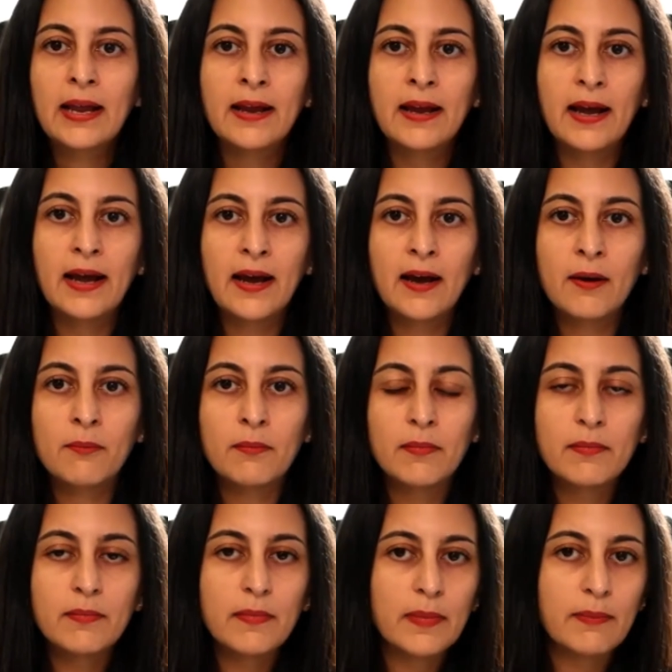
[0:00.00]

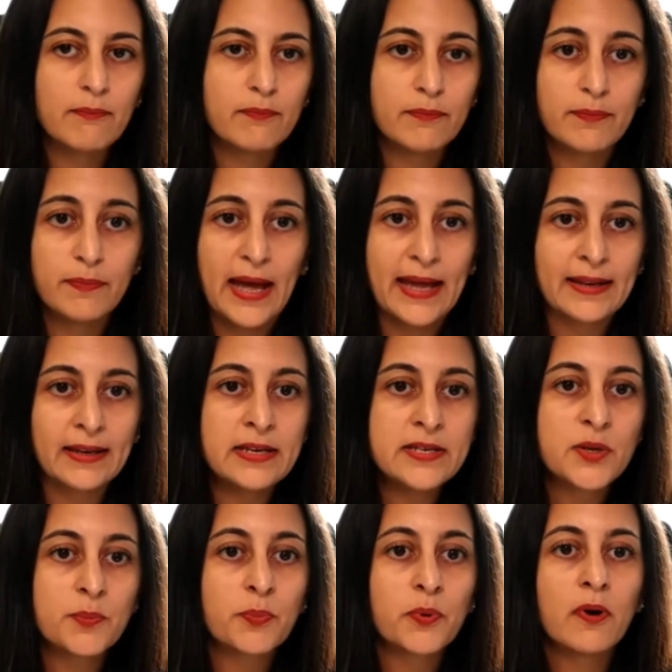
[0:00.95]
At
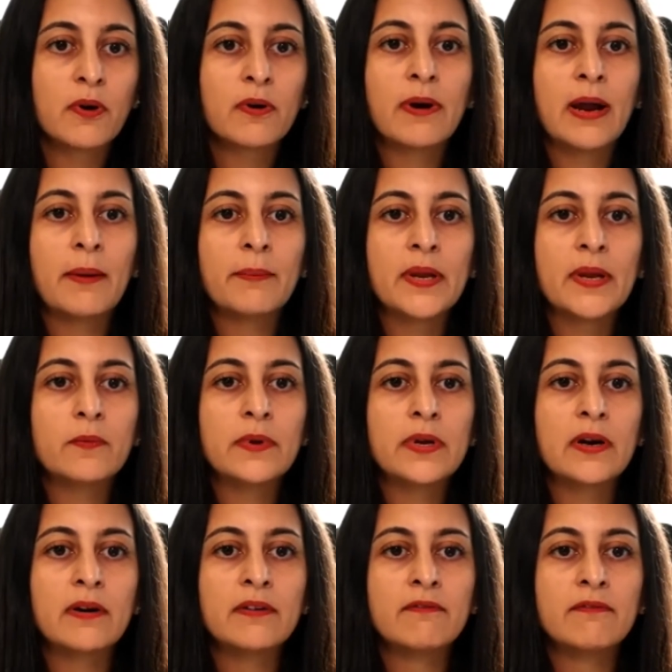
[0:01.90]
least the program that we
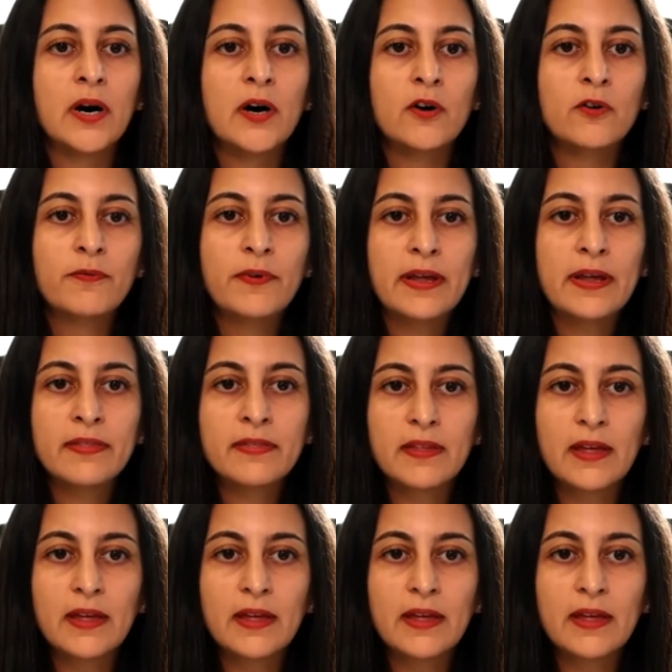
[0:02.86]
are involved with